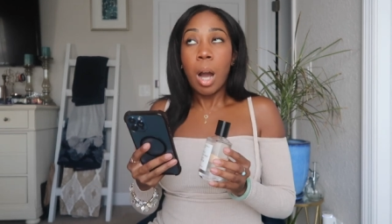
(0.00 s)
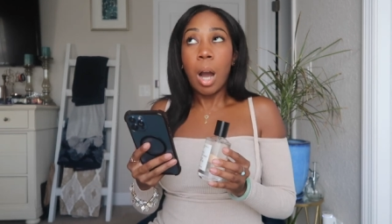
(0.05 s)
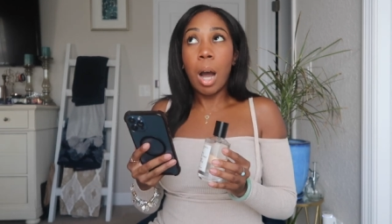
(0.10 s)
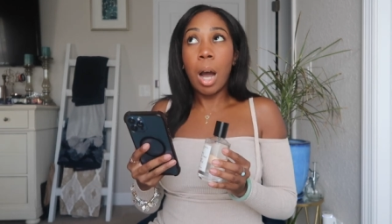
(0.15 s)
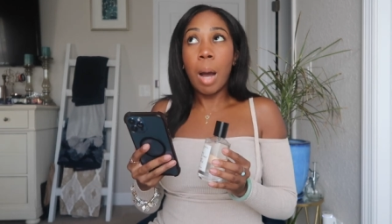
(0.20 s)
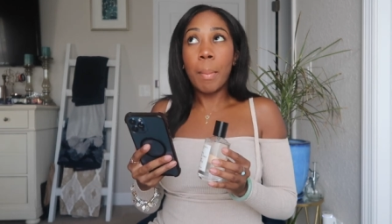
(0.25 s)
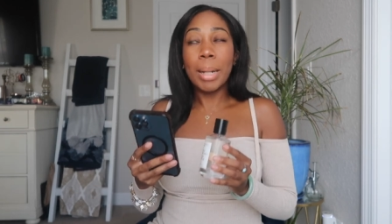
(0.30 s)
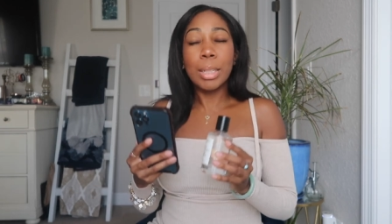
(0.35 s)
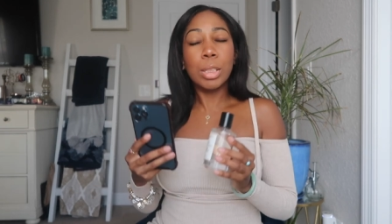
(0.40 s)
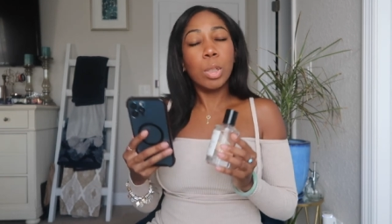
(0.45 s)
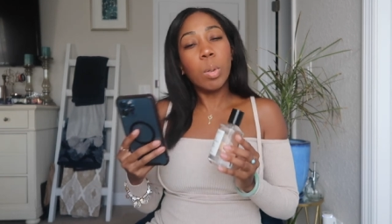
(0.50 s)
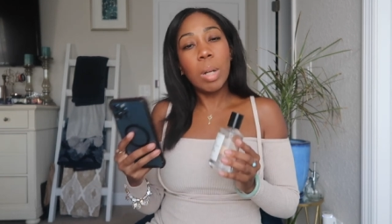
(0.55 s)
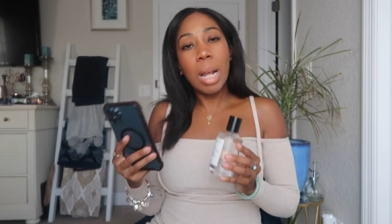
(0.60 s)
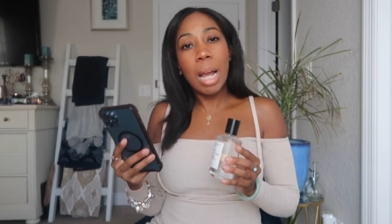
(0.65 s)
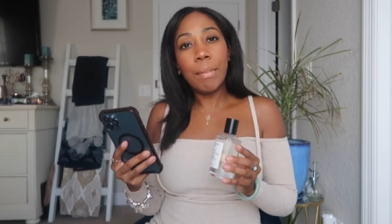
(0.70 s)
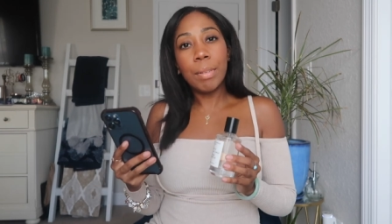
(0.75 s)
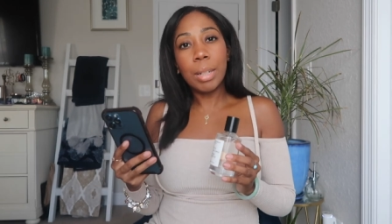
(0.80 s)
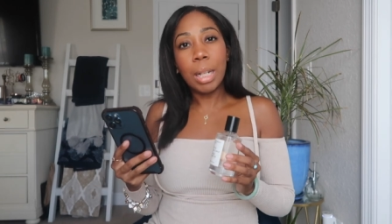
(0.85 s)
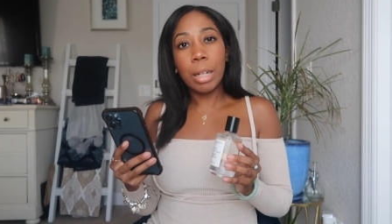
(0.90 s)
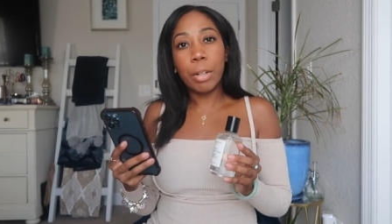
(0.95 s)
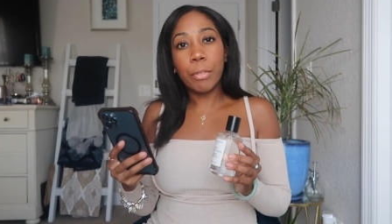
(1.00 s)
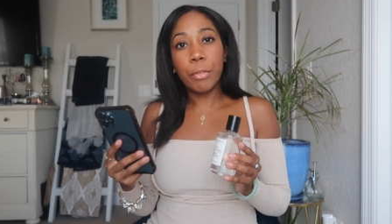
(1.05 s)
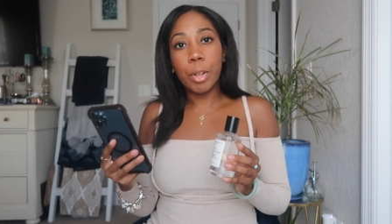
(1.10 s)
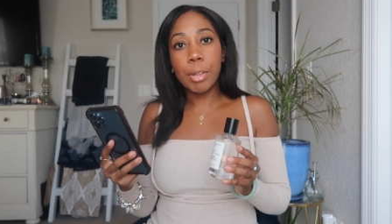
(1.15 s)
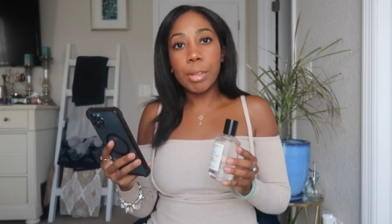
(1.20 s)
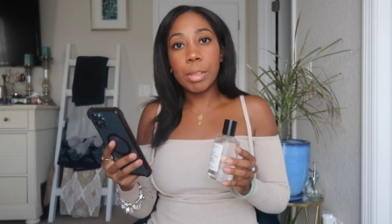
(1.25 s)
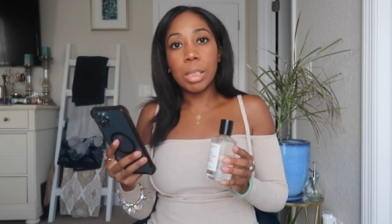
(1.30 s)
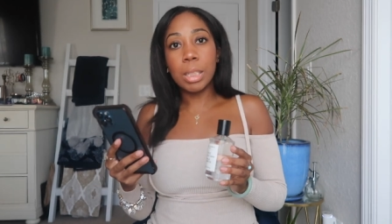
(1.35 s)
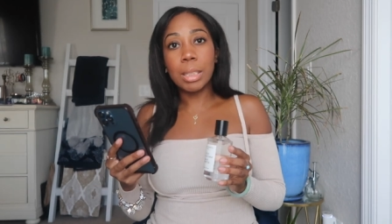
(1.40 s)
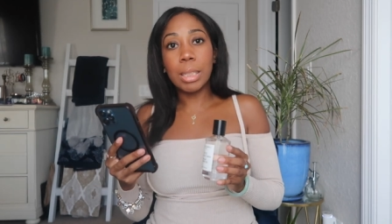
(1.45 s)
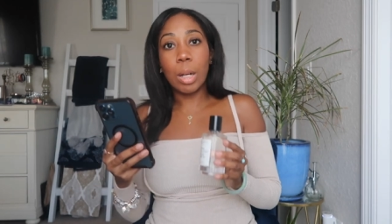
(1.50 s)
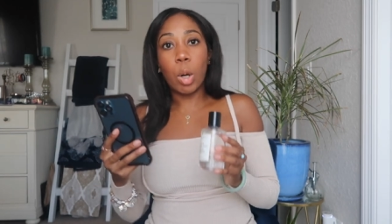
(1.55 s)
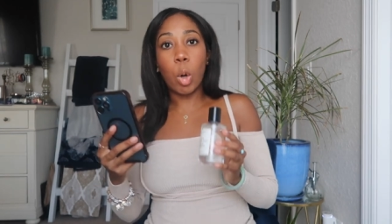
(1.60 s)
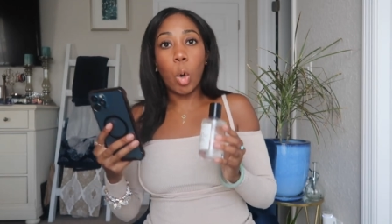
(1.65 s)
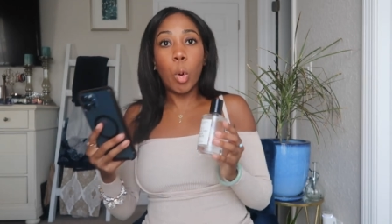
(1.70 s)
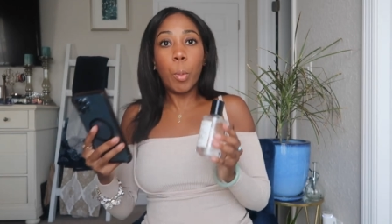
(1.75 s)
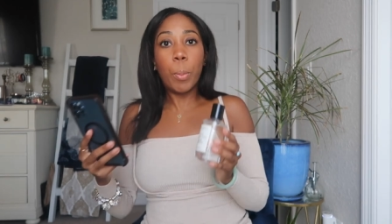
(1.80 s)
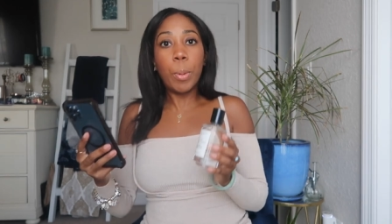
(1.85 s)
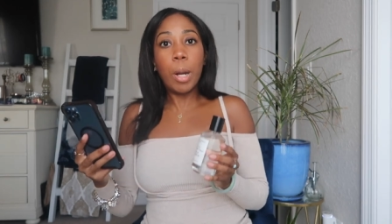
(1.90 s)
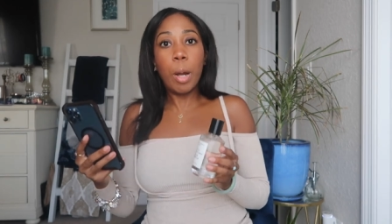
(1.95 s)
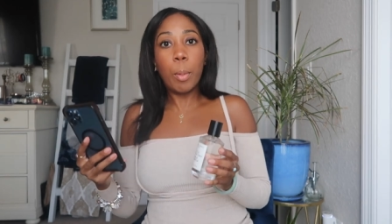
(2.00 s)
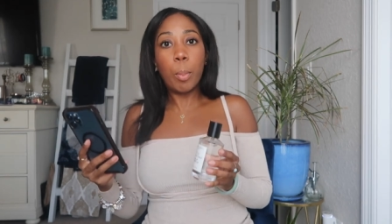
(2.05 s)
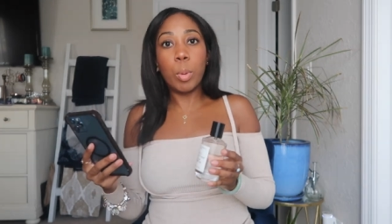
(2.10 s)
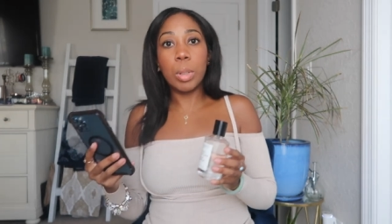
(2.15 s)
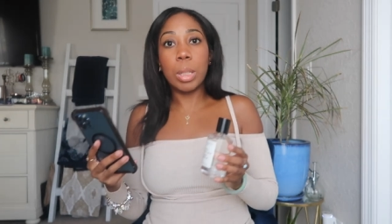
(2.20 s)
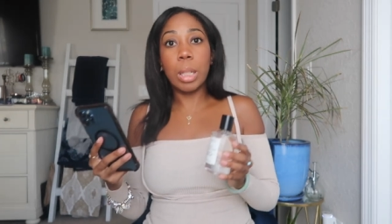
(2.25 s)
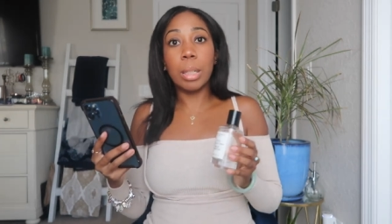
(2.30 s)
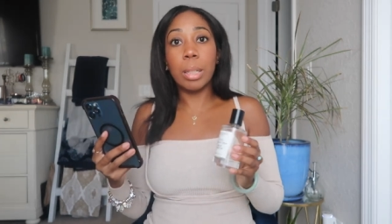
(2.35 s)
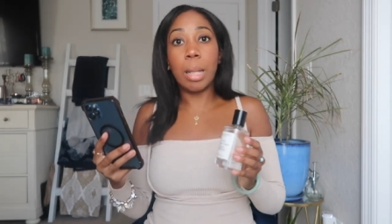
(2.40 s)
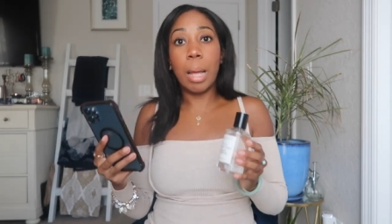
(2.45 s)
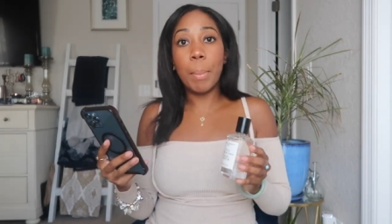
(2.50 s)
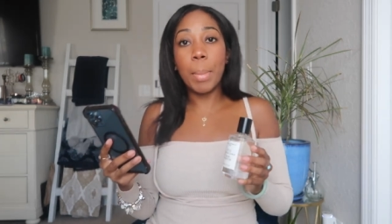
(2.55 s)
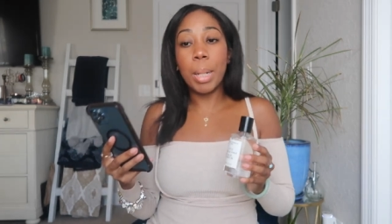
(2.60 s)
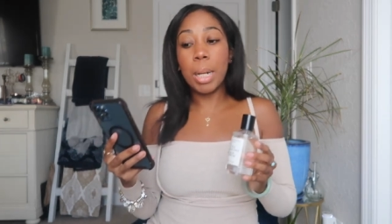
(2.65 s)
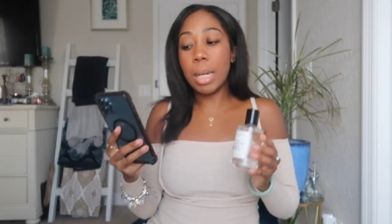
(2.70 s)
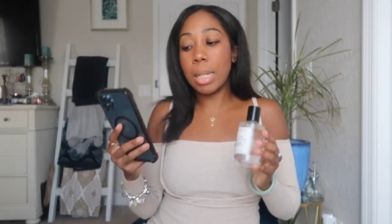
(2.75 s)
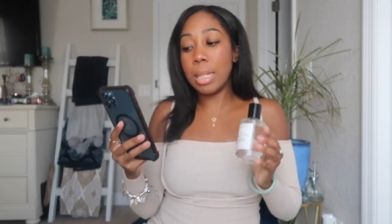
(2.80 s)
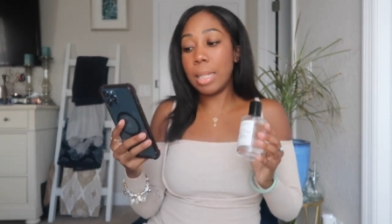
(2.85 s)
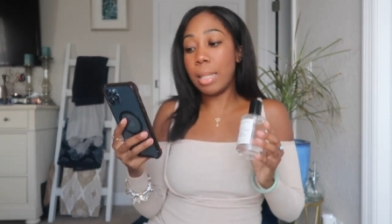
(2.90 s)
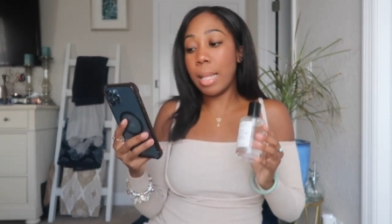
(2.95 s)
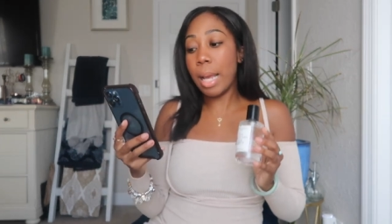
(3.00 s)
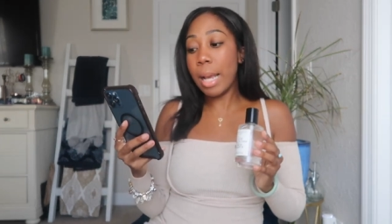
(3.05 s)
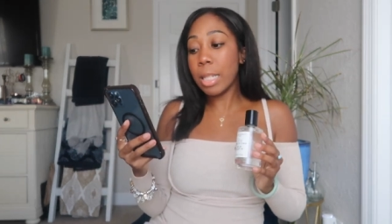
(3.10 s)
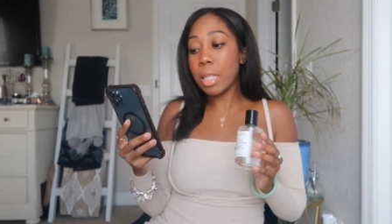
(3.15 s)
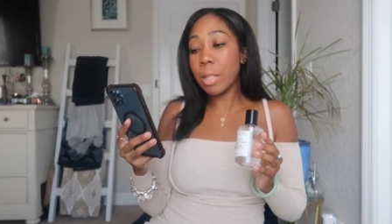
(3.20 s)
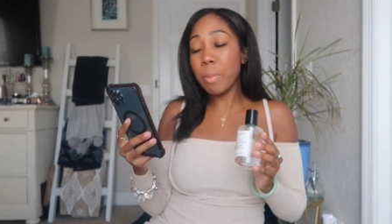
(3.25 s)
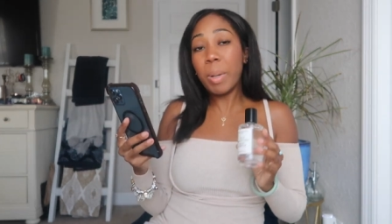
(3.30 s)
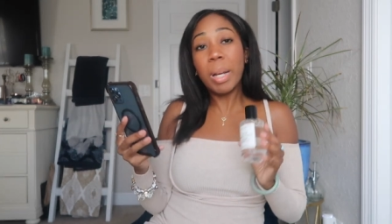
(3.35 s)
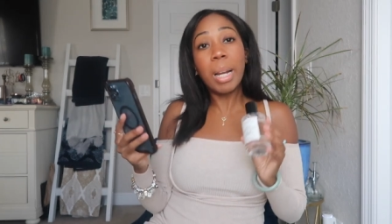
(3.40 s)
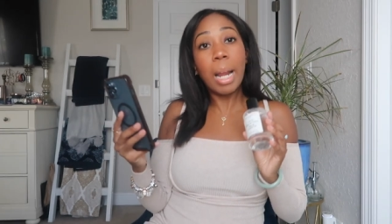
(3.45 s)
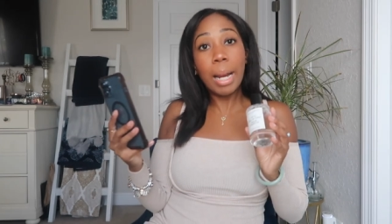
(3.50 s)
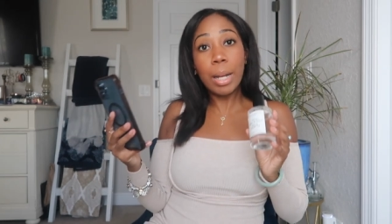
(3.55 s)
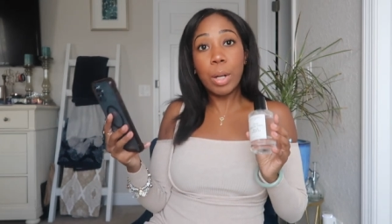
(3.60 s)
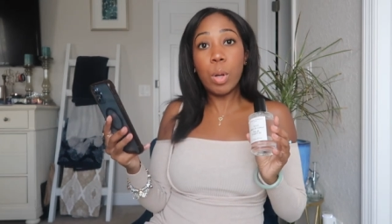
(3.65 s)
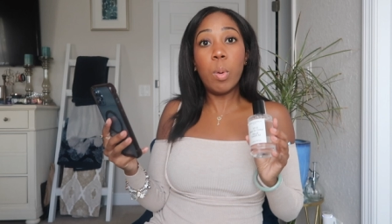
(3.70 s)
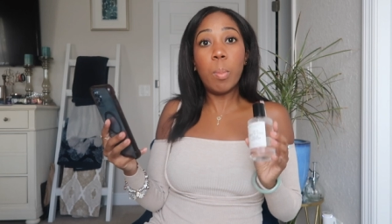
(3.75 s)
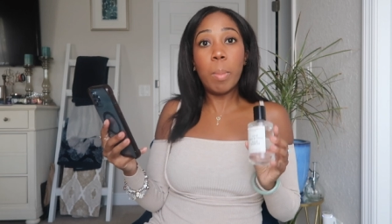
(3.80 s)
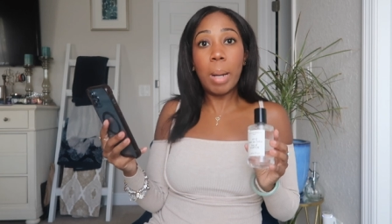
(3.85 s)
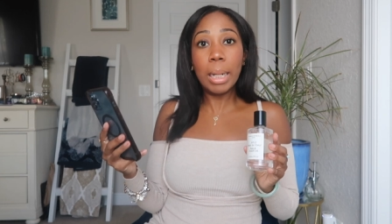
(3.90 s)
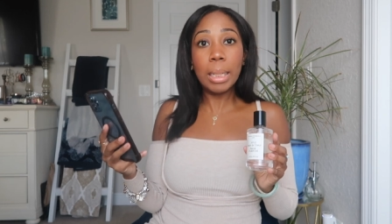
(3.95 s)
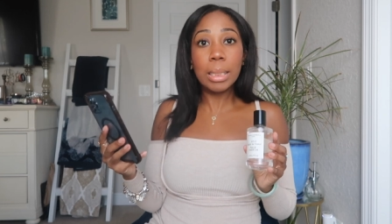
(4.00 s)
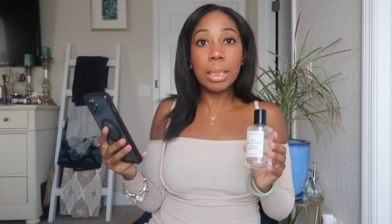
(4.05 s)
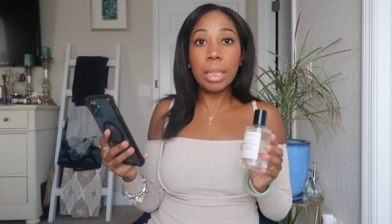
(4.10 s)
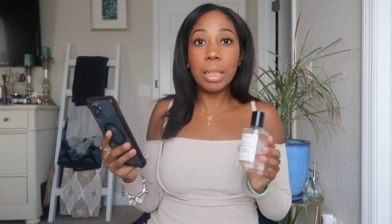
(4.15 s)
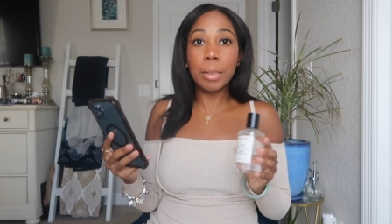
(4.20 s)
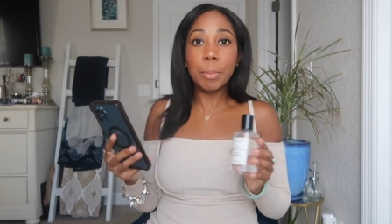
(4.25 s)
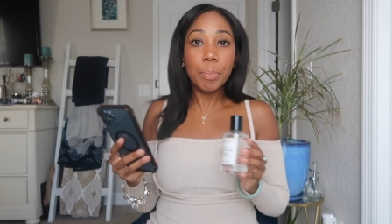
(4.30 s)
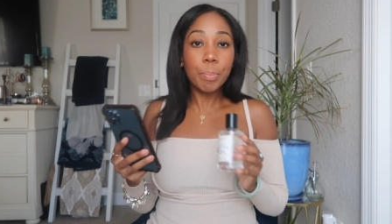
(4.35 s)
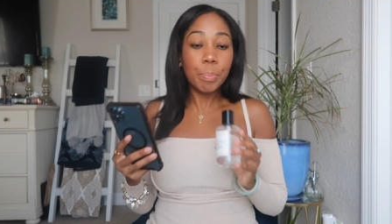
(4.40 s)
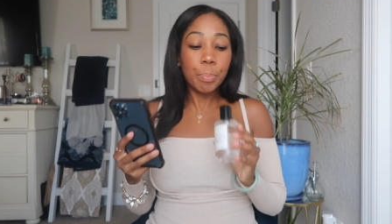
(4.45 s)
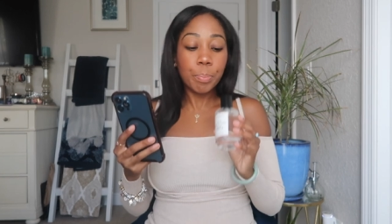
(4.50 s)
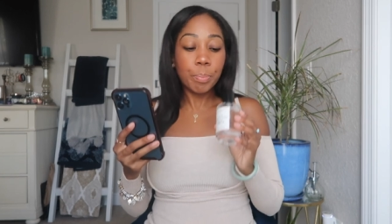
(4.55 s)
I don't have a lot of fragrances that open up with a lemon zest, but I don't mind it.